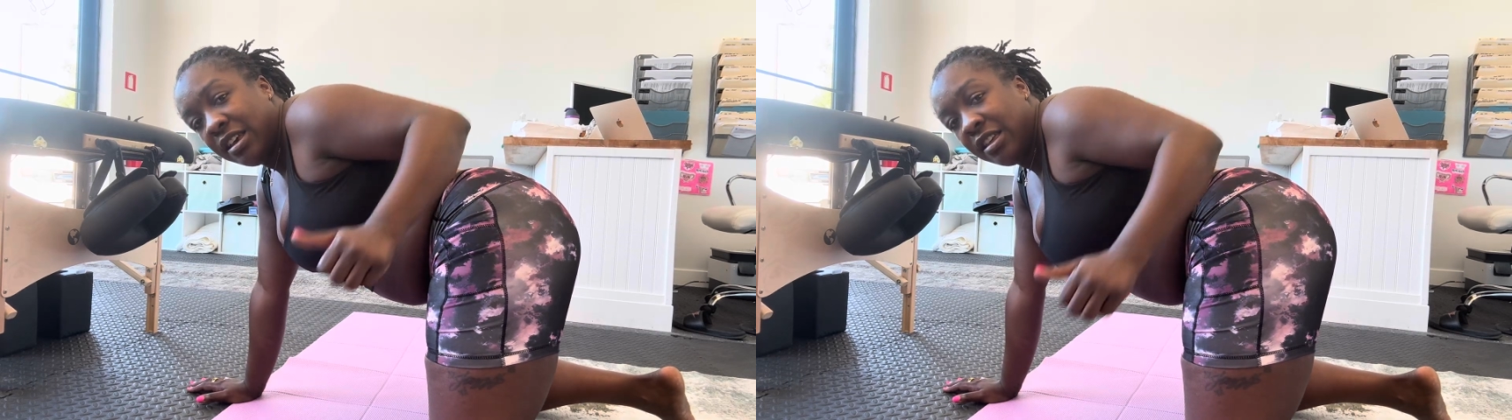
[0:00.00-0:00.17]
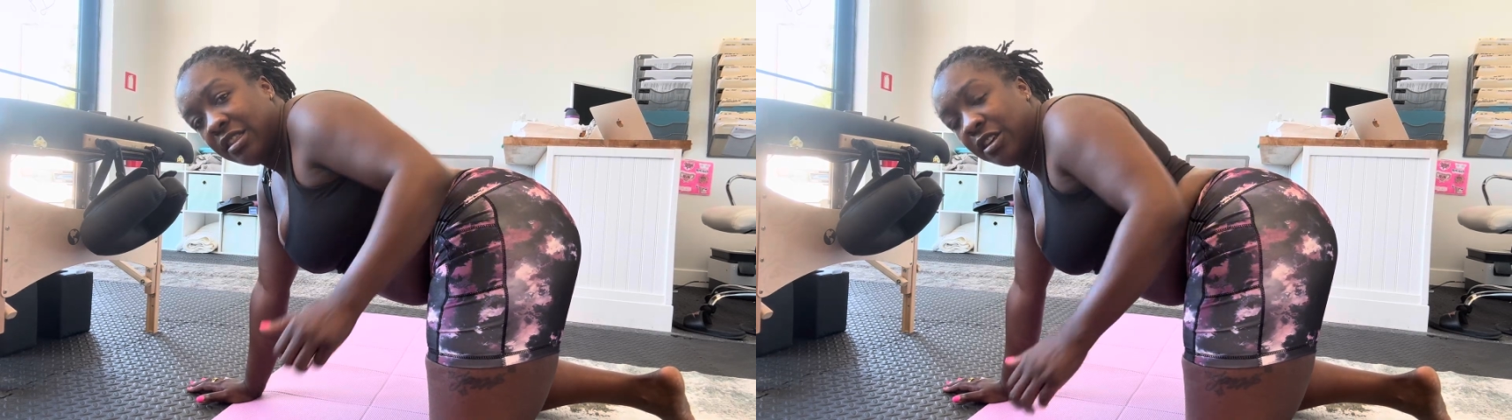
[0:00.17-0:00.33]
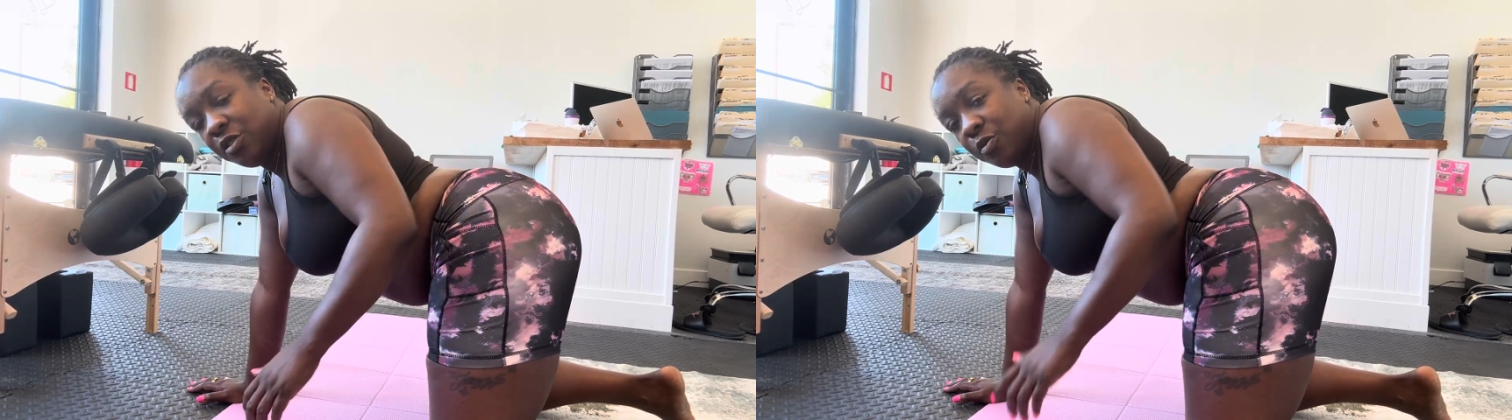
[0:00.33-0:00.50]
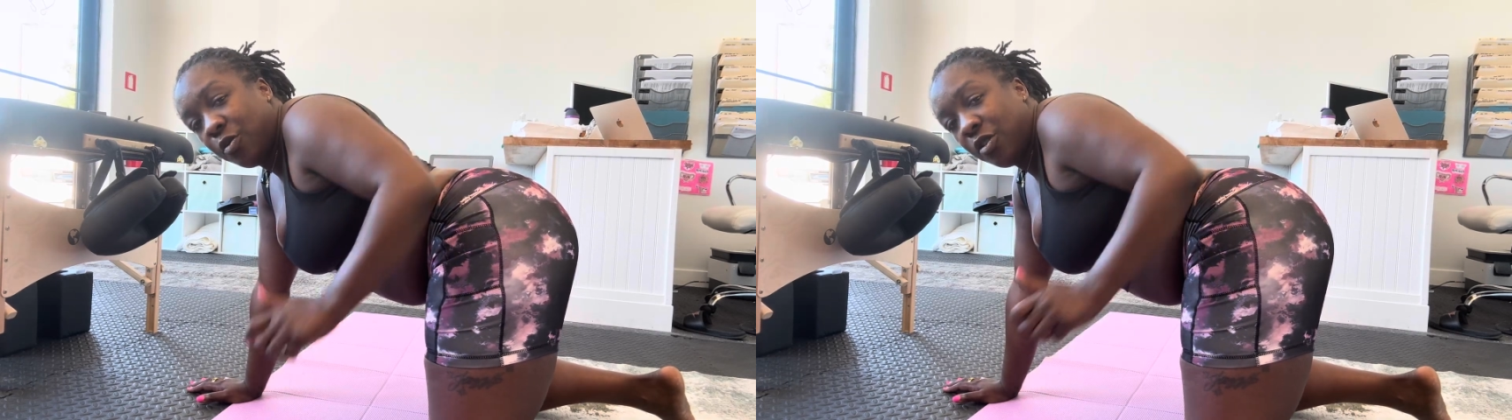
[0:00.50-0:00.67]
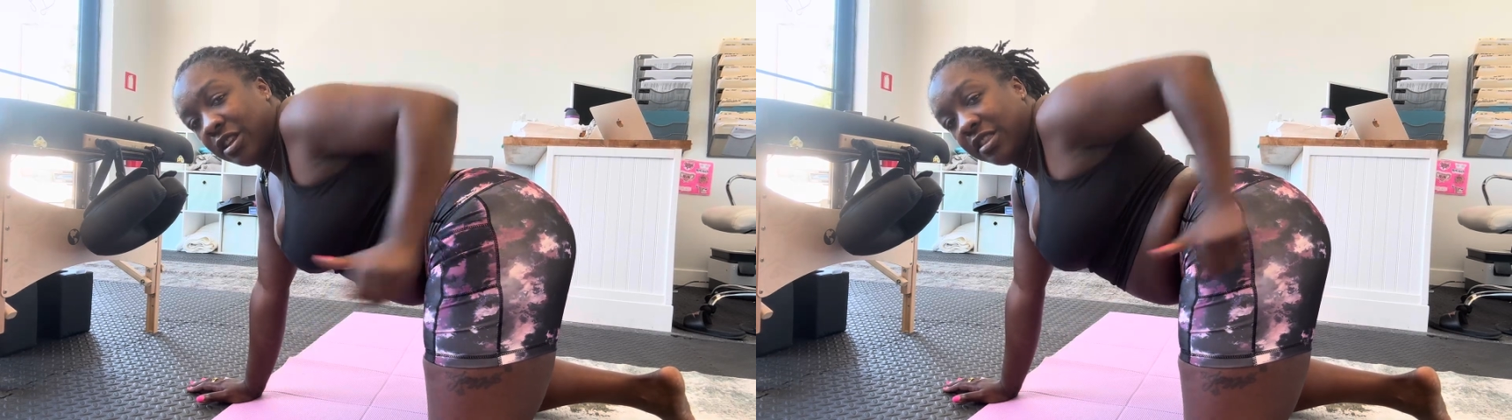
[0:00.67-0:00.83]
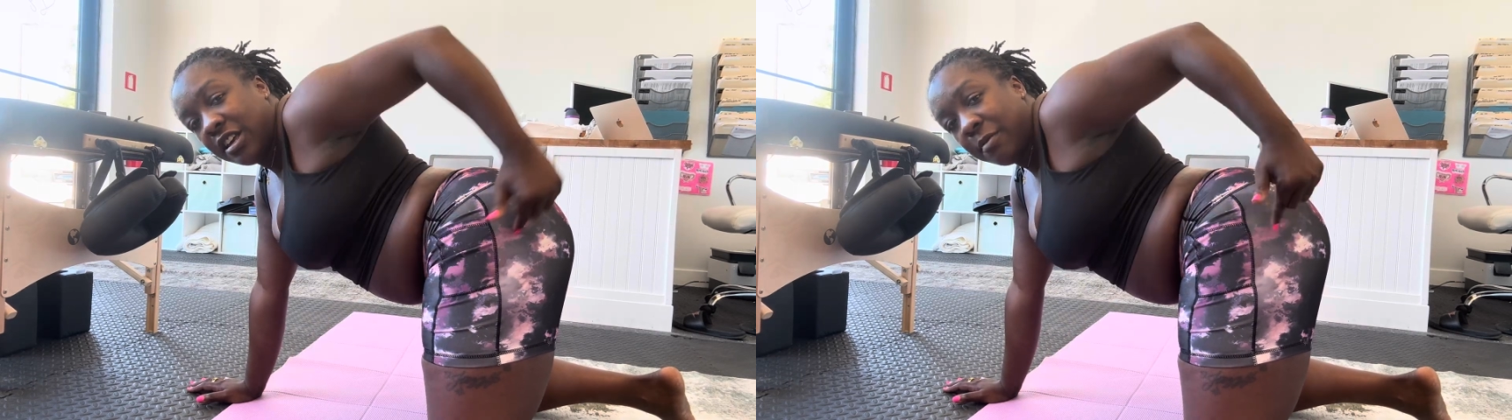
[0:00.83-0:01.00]
Then you
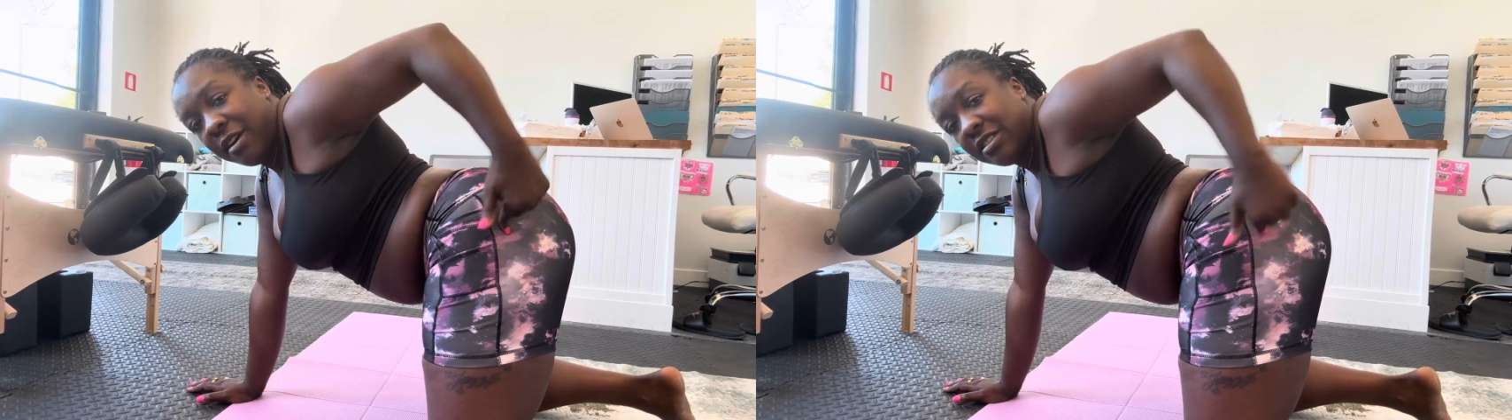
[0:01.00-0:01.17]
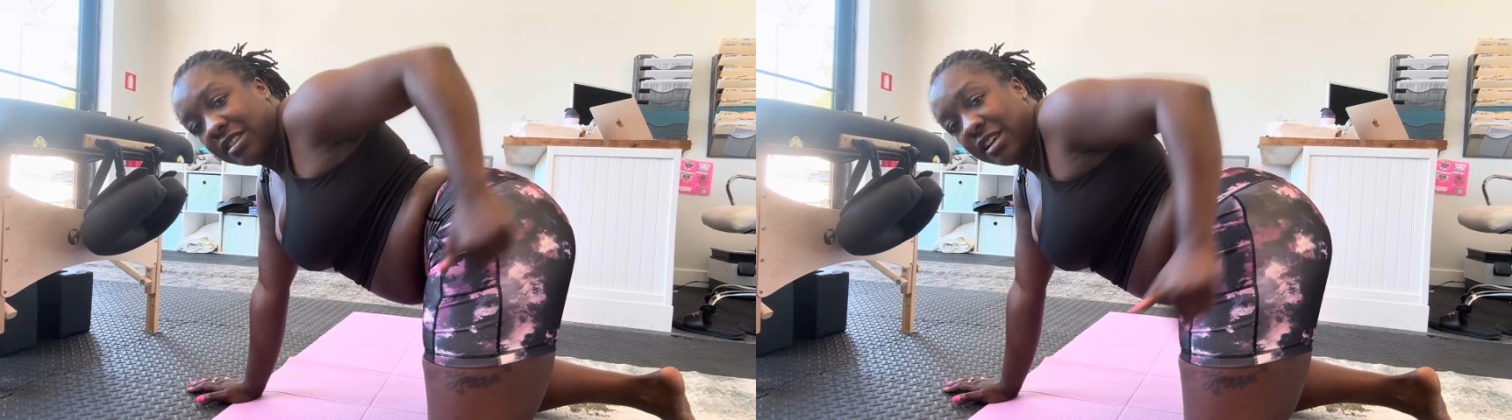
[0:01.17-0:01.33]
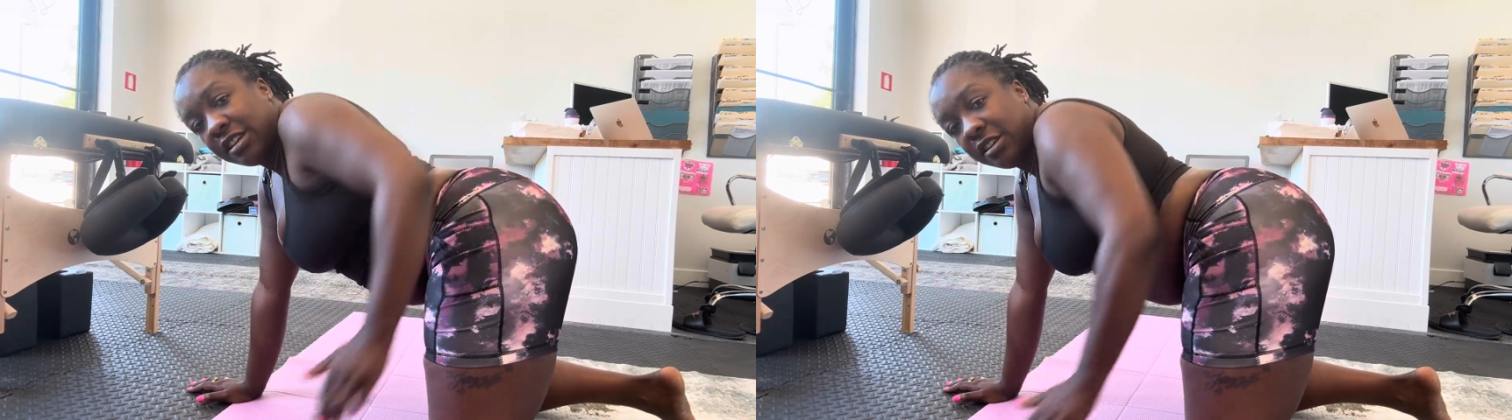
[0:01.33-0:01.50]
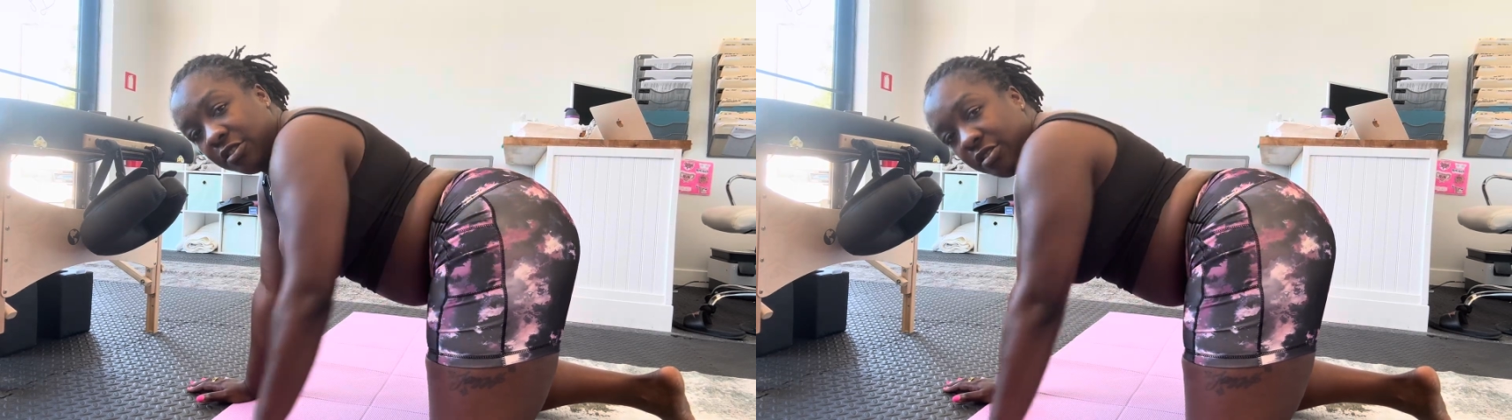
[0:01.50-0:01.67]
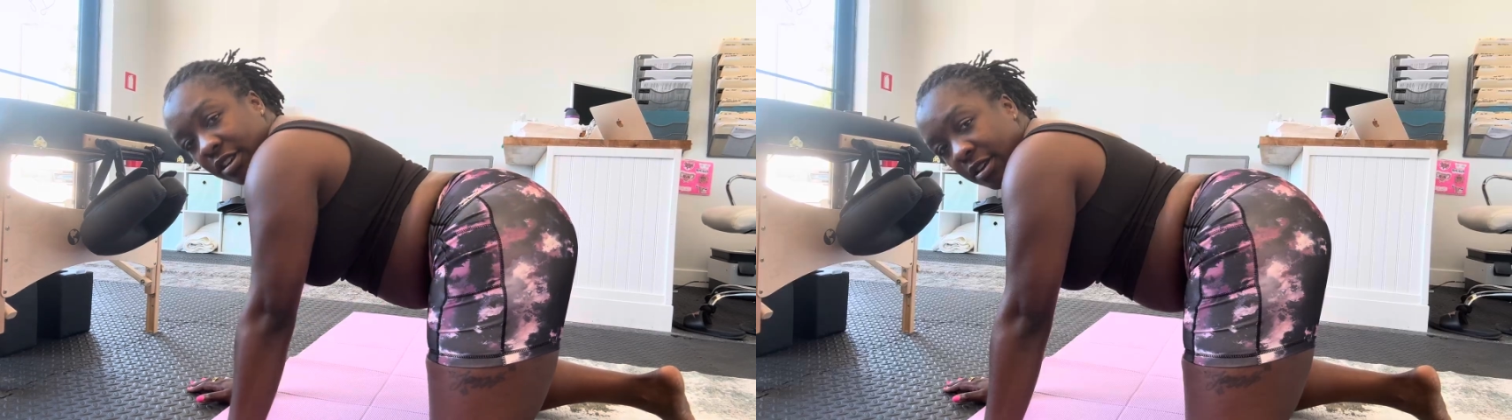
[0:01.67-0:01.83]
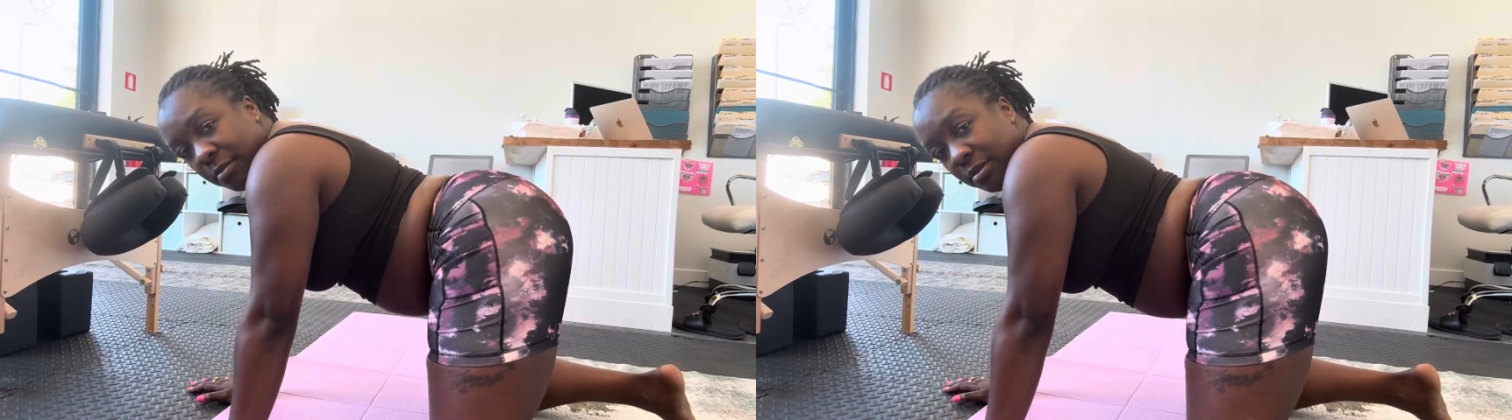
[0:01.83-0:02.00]
want to think about taking your
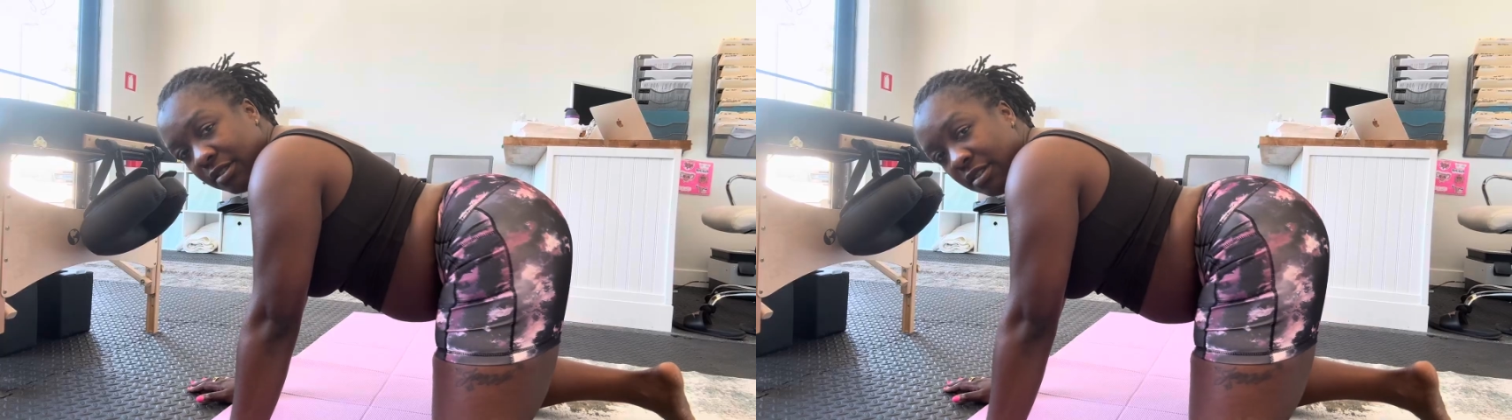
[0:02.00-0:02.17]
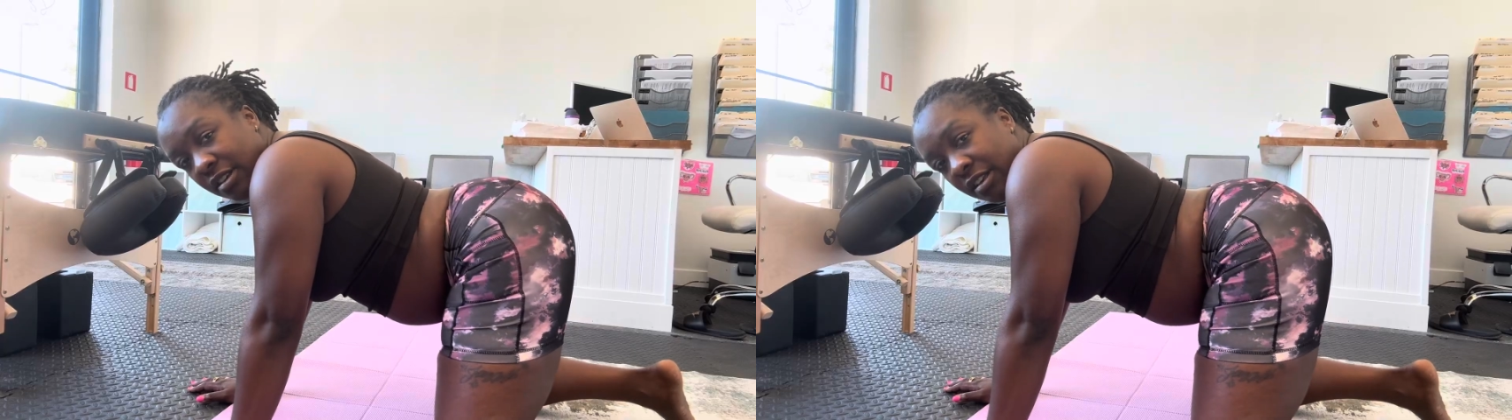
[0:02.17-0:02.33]
hips